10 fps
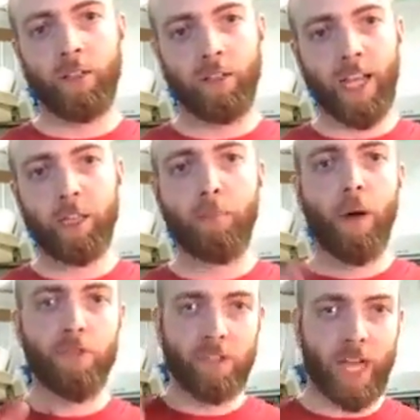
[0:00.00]
like the
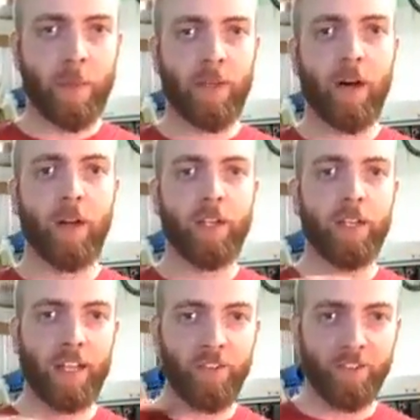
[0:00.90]
post, comment on it,
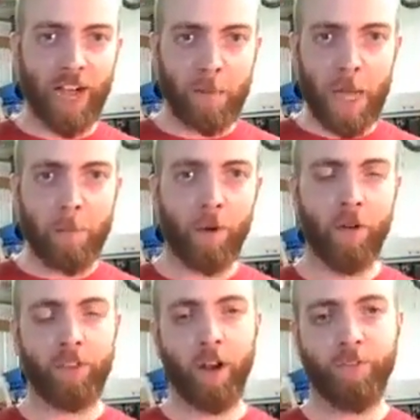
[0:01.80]
invite people
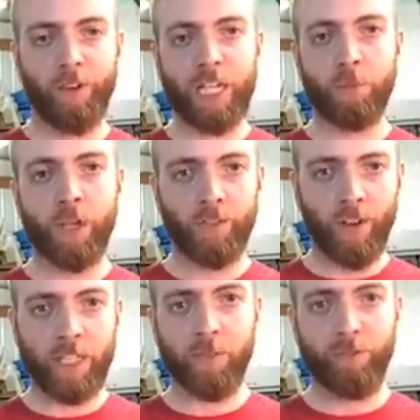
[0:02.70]
if they're on Facebook,
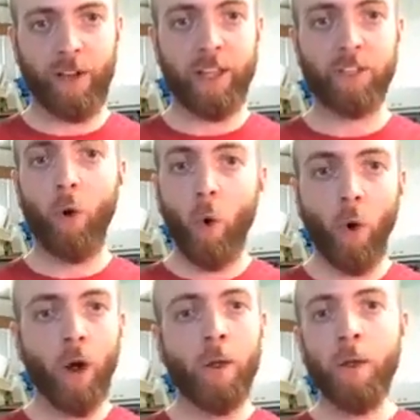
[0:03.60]
invite some friends,
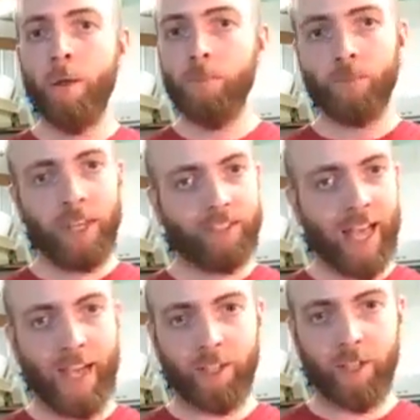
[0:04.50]
or
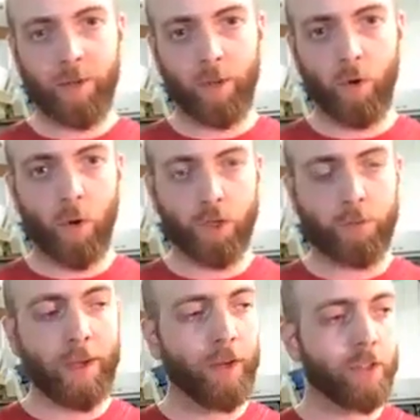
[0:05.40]
text some other holster
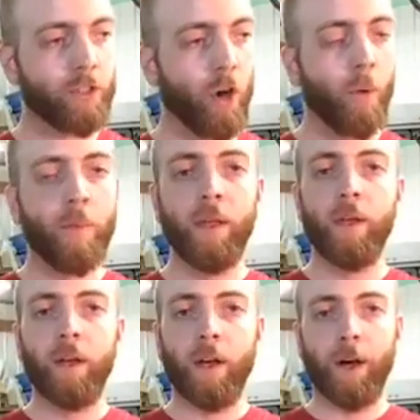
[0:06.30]
makers. So
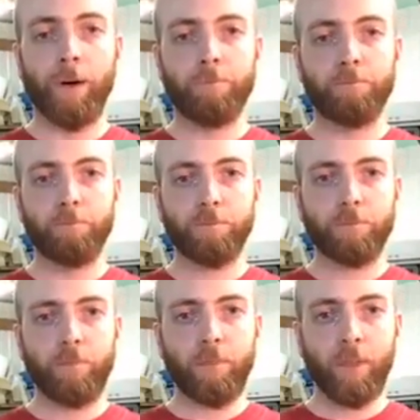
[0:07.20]

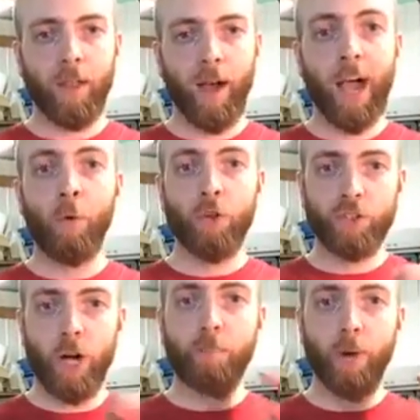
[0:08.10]
I will
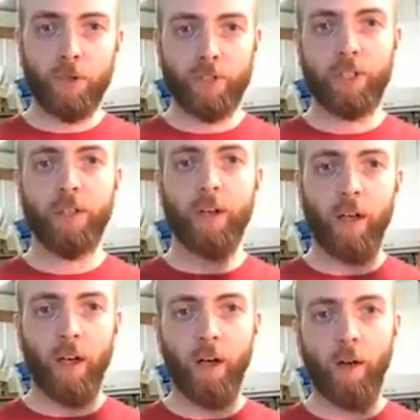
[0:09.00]
start posting
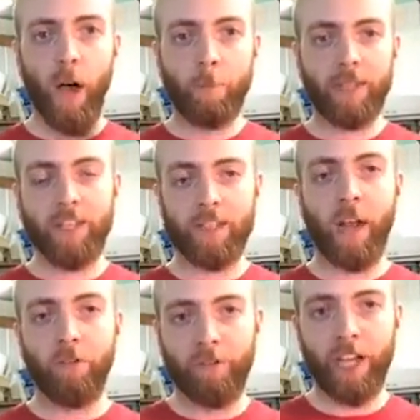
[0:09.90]
updates
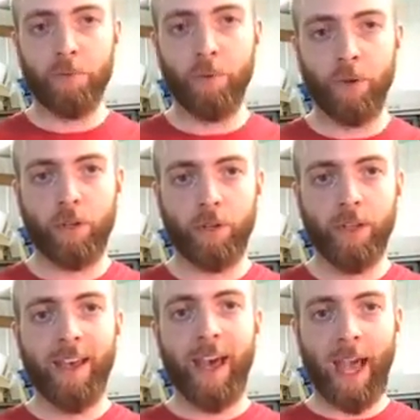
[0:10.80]
on Facebook
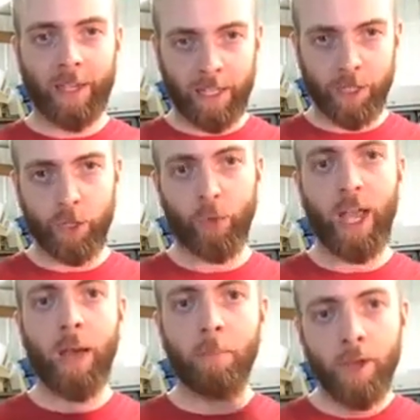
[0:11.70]
and
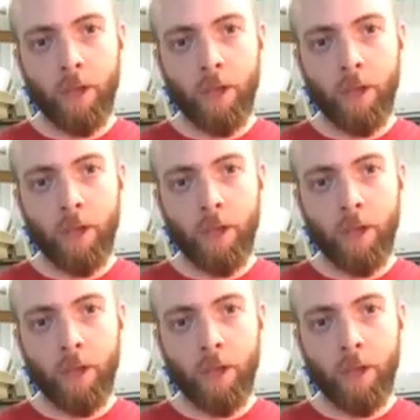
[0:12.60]
Instagram.